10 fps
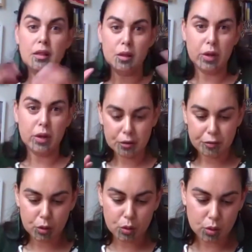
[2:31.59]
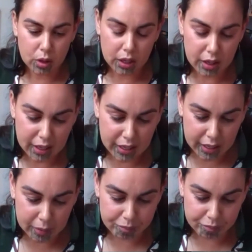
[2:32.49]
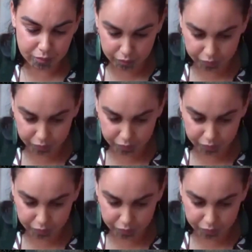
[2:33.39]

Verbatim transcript: the wonderful um,